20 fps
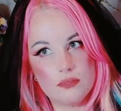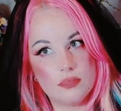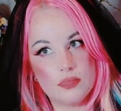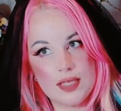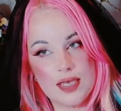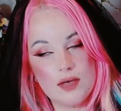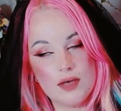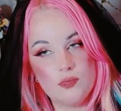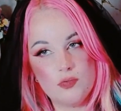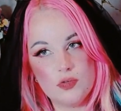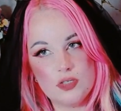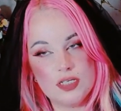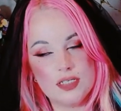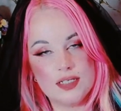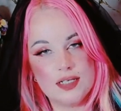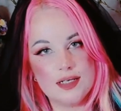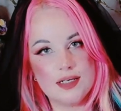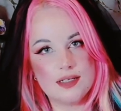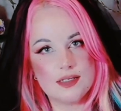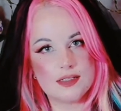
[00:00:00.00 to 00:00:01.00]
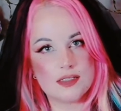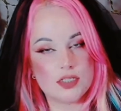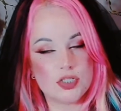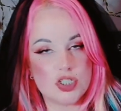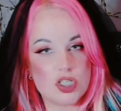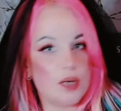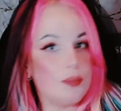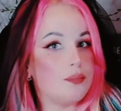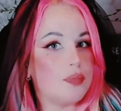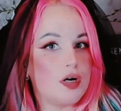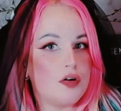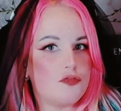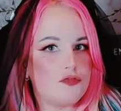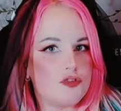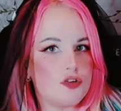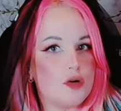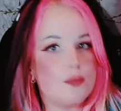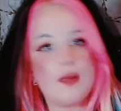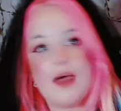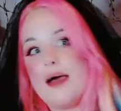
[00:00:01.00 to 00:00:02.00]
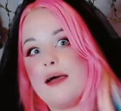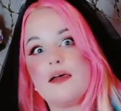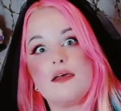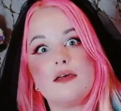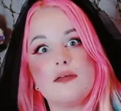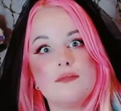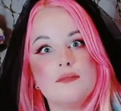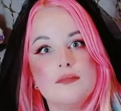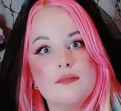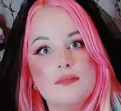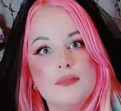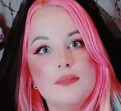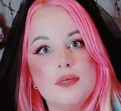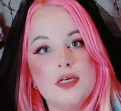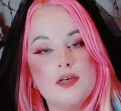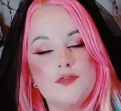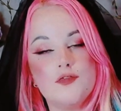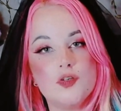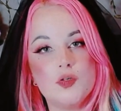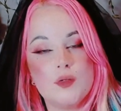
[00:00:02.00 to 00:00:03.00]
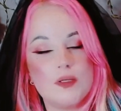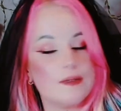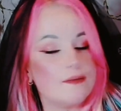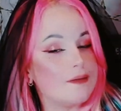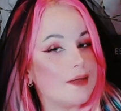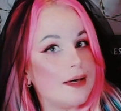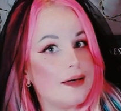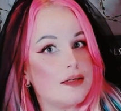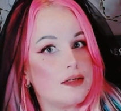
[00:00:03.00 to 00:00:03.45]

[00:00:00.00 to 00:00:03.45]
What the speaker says: They would at least jump off your back if you did that.